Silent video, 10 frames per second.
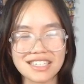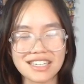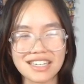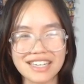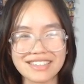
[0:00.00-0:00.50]

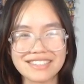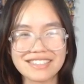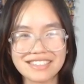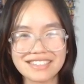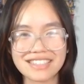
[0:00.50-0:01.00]
like,
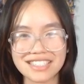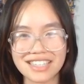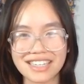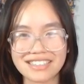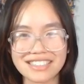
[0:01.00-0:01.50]
this
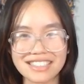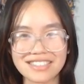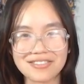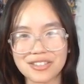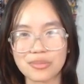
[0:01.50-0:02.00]
like
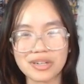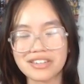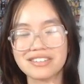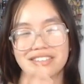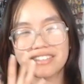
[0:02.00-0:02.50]
is really
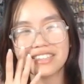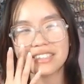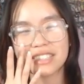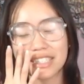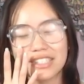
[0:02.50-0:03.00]
weird. I
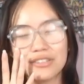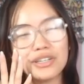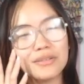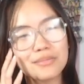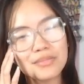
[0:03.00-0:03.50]
just couldn't do
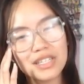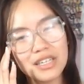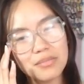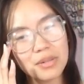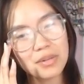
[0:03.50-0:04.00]
it.
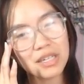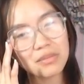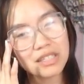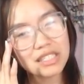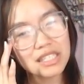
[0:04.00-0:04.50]
But pretty
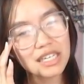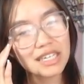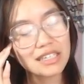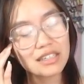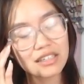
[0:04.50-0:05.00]
much
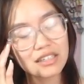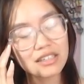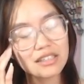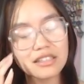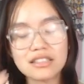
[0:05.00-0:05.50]
like
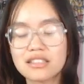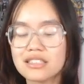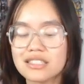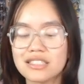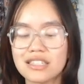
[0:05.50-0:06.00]

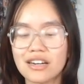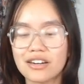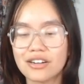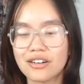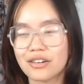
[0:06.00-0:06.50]
the
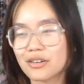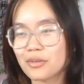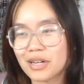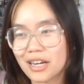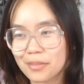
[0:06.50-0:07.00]
scenario or
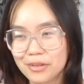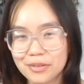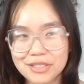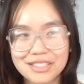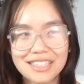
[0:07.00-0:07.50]
what happened
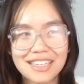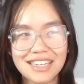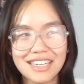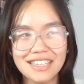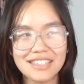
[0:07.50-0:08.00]
was,
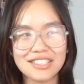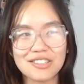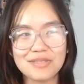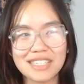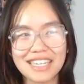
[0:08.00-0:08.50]
they told
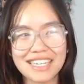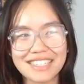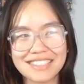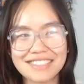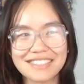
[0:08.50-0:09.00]
me
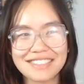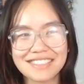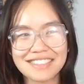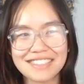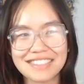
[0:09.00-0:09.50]
like
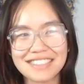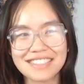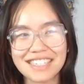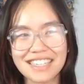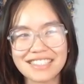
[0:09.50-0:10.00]

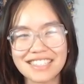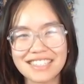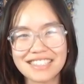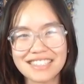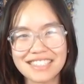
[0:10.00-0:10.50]
they like try
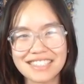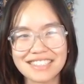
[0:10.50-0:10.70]
to like.